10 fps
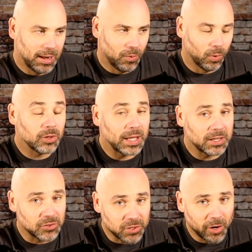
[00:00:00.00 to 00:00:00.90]
Will they
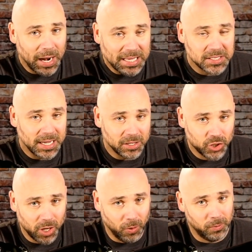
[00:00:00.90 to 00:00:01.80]
consider Isaiah
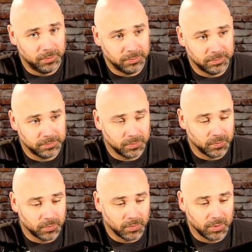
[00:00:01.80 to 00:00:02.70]
Joe?
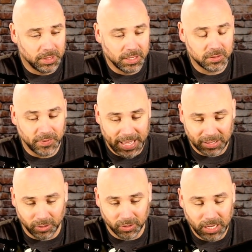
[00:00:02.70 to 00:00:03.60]
His
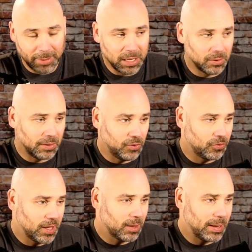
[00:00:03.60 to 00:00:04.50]
factor. I mean, if you
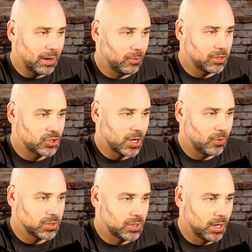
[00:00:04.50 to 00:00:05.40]
think about what Joe
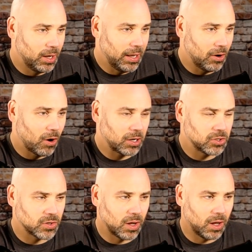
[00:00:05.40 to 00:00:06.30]
has done,
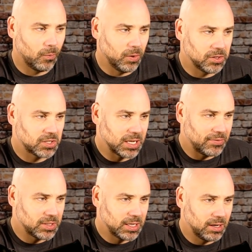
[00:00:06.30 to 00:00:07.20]
Arkansas was
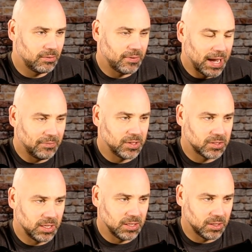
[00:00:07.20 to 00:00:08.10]
17-5 this
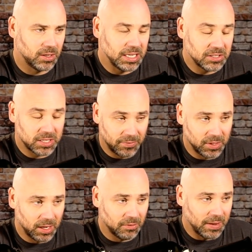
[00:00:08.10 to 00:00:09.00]
season, is
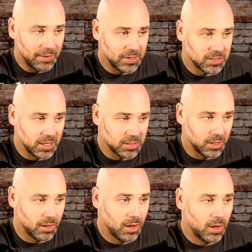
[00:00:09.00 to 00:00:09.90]
17-5 this
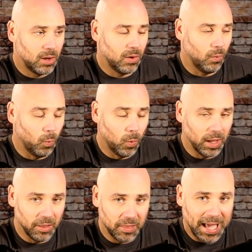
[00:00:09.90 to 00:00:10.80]
season
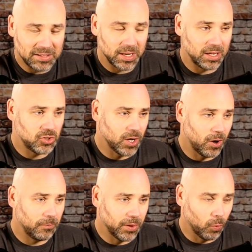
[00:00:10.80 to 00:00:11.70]
with Isaiah
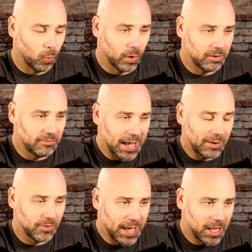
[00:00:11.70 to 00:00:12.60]
Joe. They're 1-5
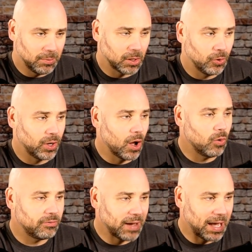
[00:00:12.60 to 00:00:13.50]
without him, including
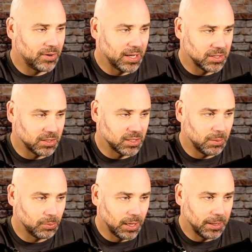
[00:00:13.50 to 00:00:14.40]
0-5 in SEC
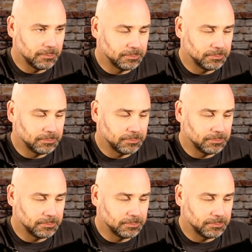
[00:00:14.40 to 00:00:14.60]
play.